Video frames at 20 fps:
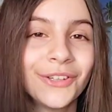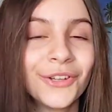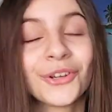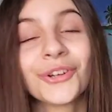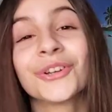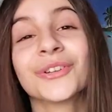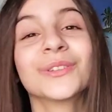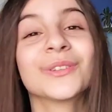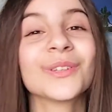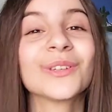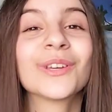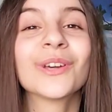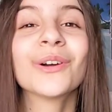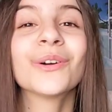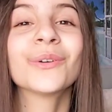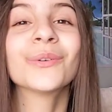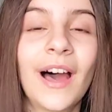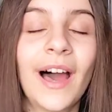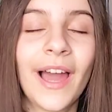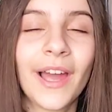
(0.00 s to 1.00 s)
you're good to
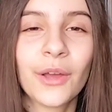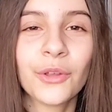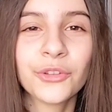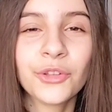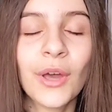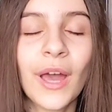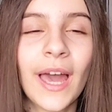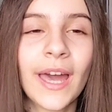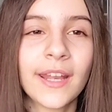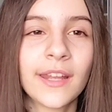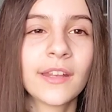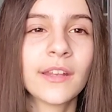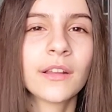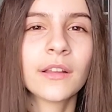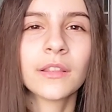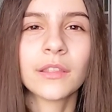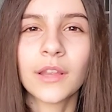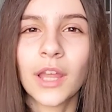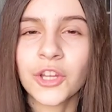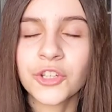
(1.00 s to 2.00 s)
go. I also added
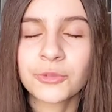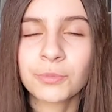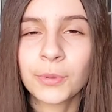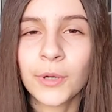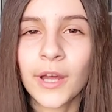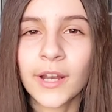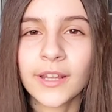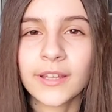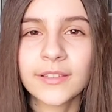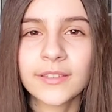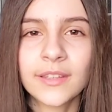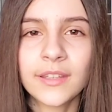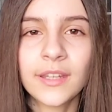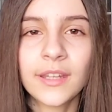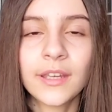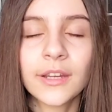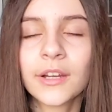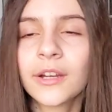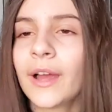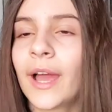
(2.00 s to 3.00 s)
Lush products in
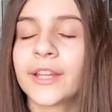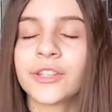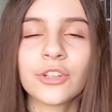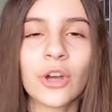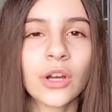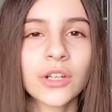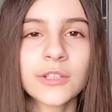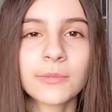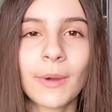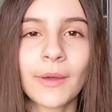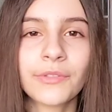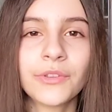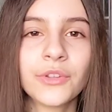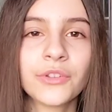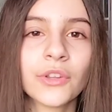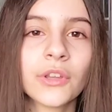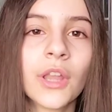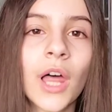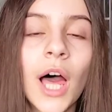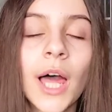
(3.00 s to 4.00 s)
here. I talked about
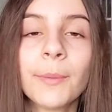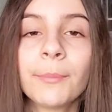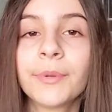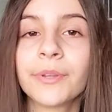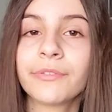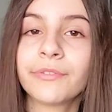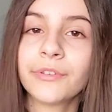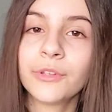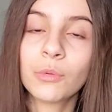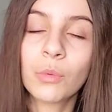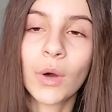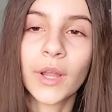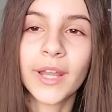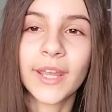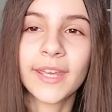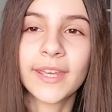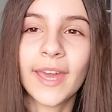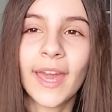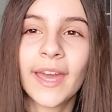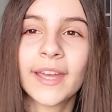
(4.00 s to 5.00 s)
these a lot, but if you want
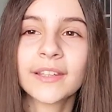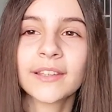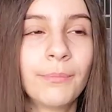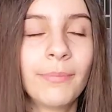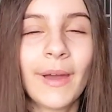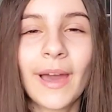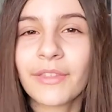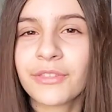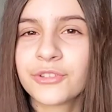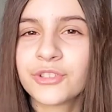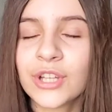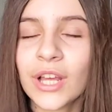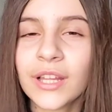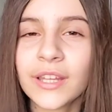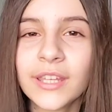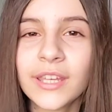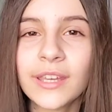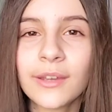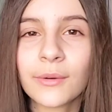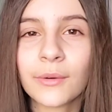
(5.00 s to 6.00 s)
to get bath
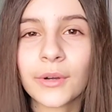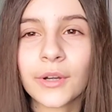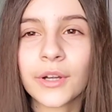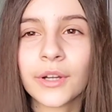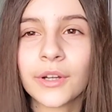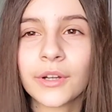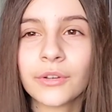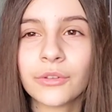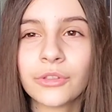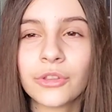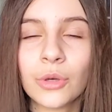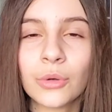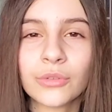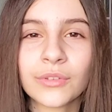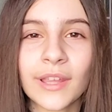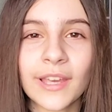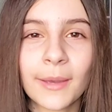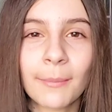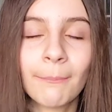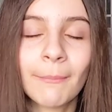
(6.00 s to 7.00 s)
jelly or those
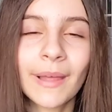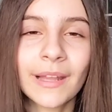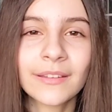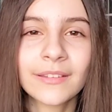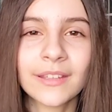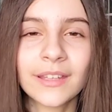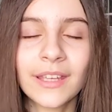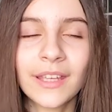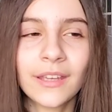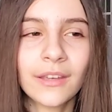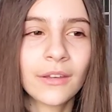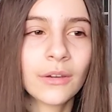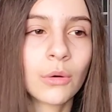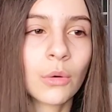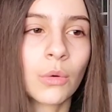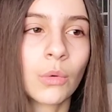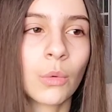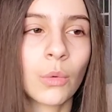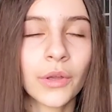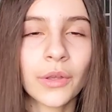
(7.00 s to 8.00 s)
like melting
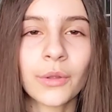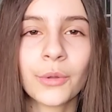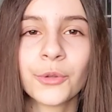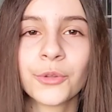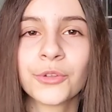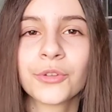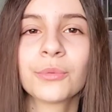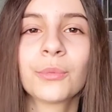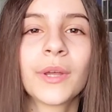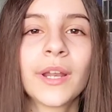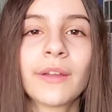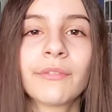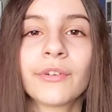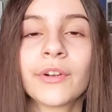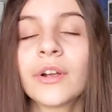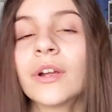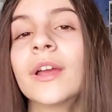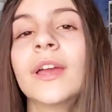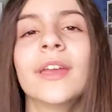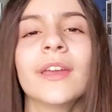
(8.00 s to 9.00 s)
oils,
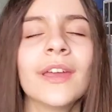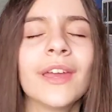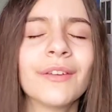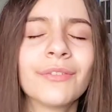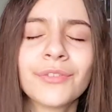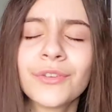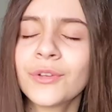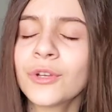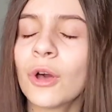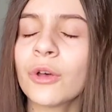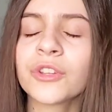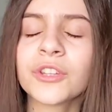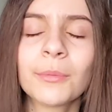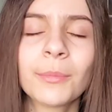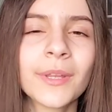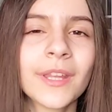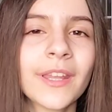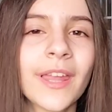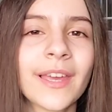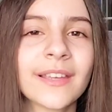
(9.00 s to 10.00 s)
whatever, if you know
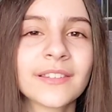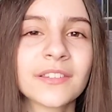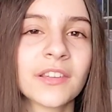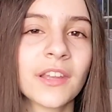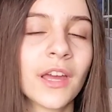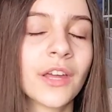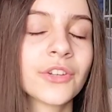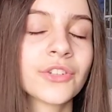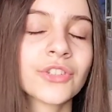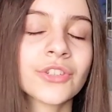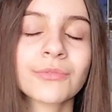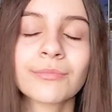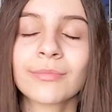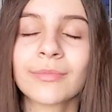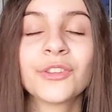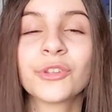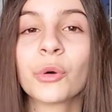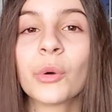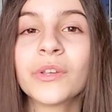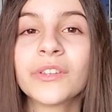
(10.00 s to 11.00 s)
somebody likes Lush,
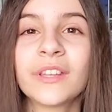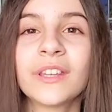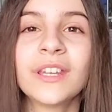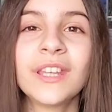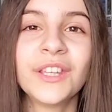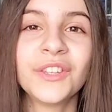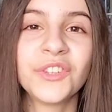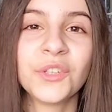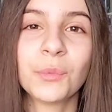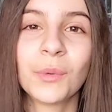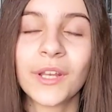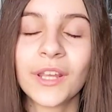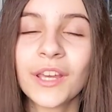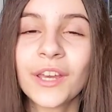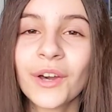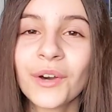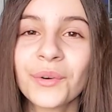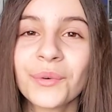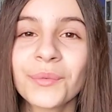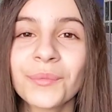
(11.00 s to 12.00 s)
it's always an easy way to
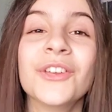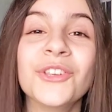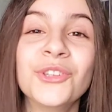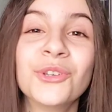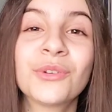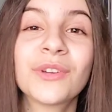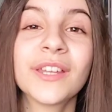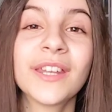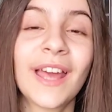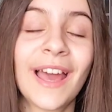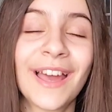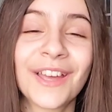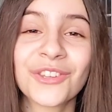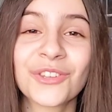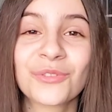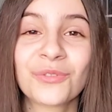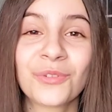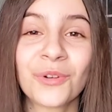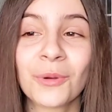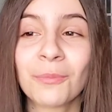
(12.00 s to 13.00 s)
go. You can
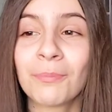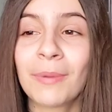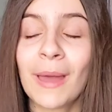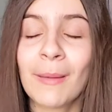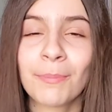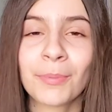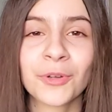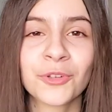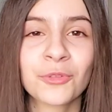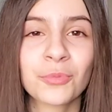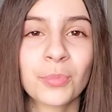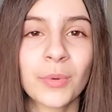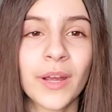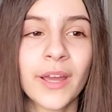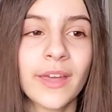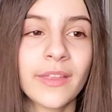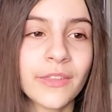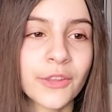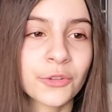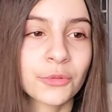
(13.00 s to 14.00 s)
ask for pepper
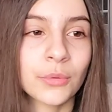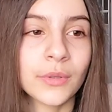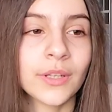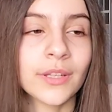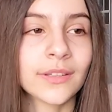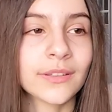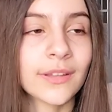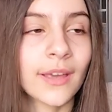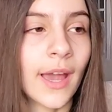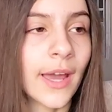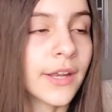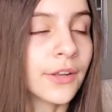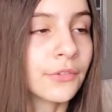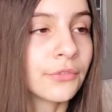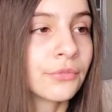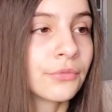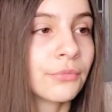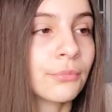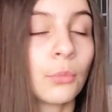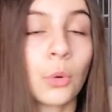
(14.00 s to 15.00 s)
spray. This one is kind of
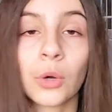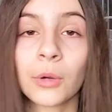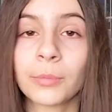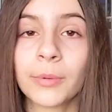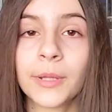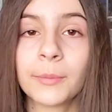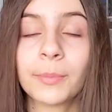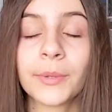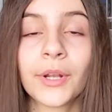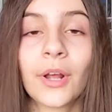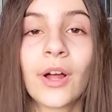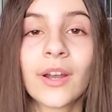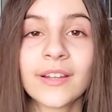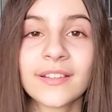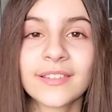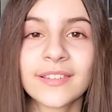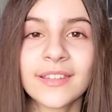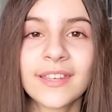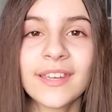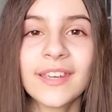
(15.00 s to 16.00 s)
morbid, but
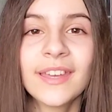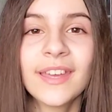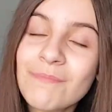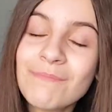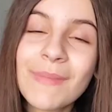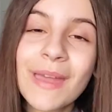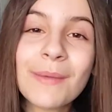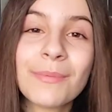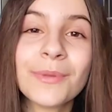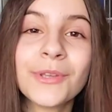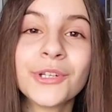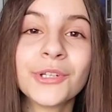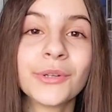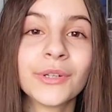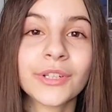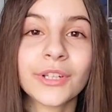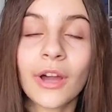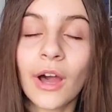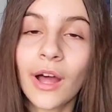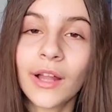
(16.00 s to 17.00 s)
honestly, maybe you're
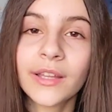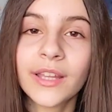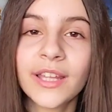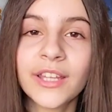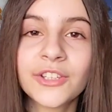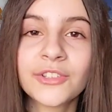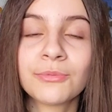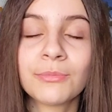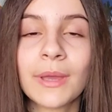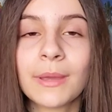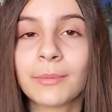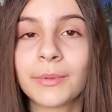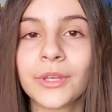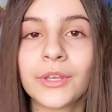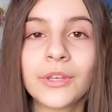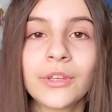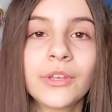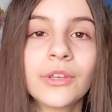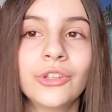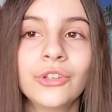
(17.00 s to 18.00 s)
in college,
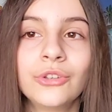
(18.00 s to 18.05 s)
maybe